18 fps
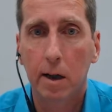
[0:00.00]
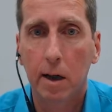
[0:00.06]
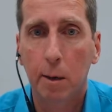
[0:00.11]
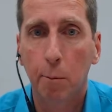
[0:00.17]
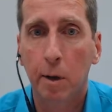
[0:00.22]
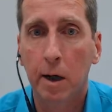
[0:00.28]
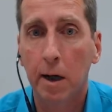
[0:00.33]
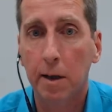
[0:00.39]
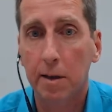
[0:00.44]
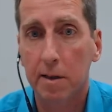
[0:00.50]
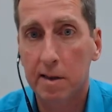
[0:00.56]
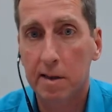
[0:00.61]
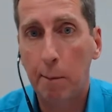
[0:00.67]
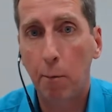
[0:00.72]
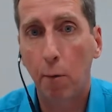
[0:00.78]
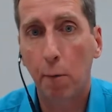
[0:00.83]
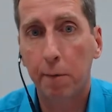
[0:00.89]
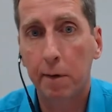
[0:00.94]
but
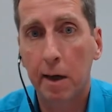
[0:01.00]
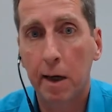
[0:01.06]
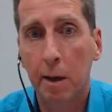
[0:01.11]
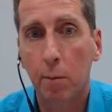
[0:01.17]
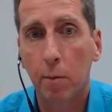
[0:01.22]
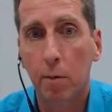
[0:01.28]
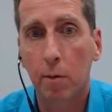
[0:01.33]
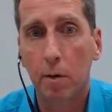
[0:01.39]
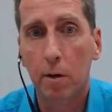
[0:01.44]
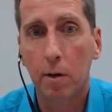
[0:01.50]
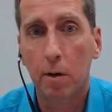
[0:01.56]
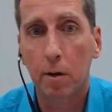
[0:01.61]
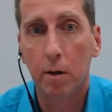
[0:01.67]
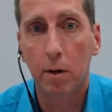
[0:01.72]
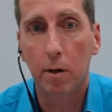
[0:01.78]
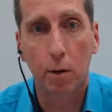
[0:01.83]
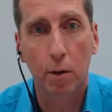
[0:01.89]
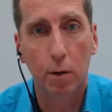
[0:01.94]
some of them
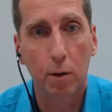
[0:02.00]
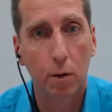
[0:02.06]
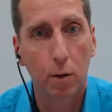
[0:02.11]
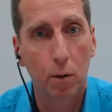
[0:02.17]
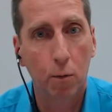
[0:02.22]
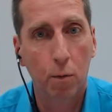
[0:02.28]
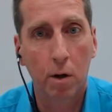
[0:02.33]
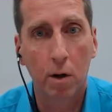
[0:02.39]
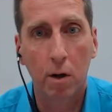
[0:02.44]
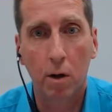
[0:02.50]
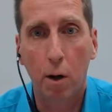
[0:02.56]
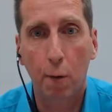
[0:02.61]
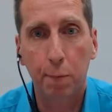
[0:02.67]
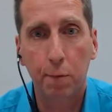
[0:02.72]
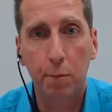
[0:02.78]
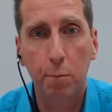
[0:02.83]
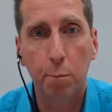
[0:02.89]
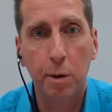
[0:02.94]
were
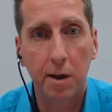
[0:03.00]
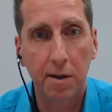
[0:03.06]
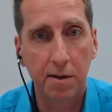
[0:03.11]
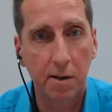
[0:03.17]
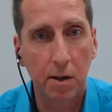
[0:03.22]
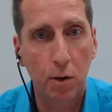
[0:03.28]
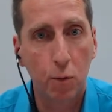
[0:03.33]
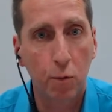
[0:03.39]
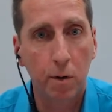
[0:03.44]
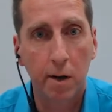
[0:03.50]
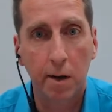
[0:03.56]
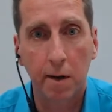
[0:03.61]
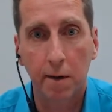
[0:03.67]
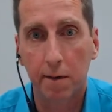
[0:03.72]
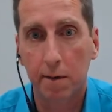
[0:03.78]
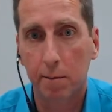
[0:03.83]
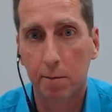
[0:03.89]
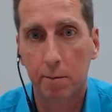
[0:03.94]
often busy
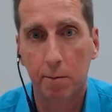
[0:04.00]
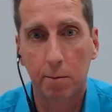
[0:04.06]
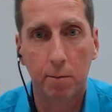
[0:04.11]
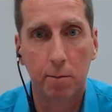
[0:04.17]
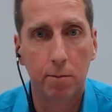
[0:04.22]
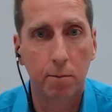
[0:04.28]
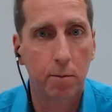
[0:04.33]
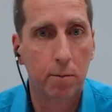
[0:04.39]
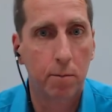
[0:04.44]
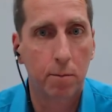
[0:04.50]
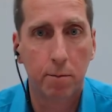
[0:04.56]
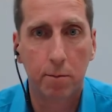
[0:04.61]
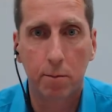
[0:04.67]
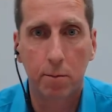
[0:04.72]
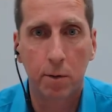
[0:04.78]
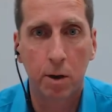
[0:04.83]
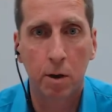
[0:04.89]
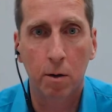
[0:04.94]
with,
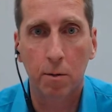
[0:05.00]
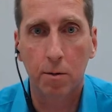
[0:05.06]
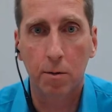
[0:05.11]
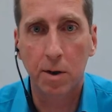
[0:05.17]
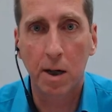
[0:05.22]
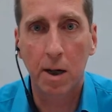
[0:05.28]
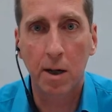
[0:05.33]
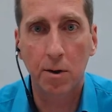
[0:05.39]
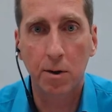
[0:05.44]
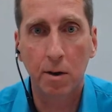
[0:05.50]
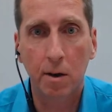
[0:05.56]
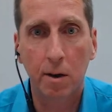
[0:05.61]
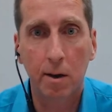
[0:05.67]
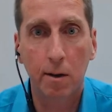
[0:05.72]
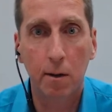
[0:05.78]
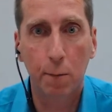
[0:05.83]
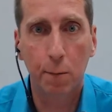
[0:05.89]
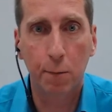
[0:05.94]
changing
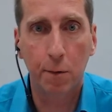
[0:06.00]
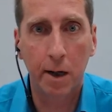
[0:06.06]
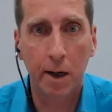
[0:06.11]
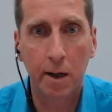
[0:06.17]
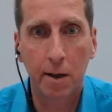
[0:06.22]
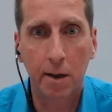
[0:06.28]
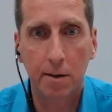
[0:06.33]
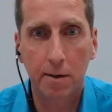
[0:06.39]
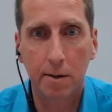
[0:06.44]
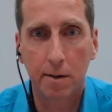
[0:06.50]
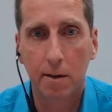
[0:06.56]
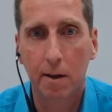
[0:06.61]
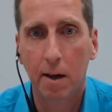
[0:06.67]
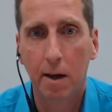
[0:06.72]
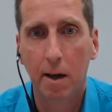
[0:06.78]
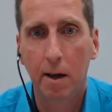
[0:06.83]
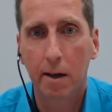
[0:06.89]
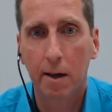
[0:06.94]
girlfriends
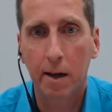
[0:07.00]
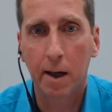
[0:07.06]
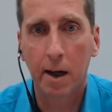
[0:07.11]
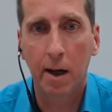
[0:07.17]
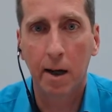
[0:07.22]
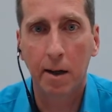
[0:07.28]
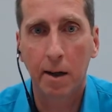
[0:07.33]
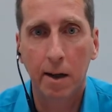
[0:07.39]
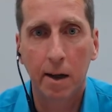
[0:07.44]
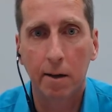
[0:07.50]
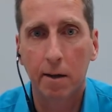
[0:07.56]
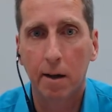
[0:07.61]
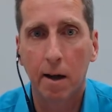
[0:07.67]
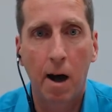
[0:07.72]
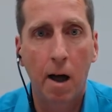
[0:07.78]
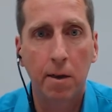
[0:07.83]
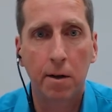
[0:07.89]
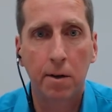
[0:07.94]
and
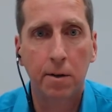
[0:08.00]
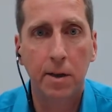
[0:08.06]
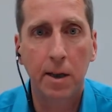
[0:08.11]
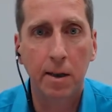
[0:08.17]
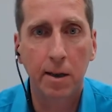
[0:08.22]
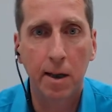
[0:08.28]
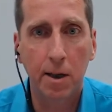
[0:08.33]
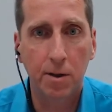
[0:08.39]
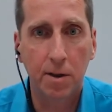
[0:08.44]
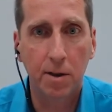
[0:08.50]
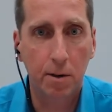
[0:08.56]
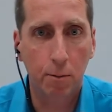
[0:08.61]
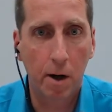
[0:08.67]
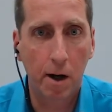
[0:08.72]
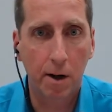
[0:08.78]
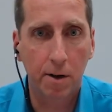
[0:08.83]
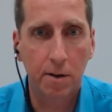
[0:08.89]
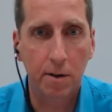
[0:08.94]
other teenage
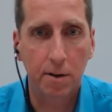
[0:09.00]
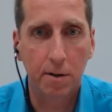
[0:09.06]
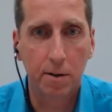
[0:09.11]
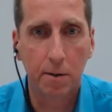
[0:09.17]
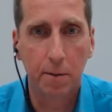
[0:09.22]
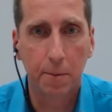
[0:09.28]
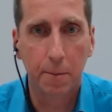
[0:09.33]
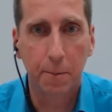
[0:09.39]
distractions.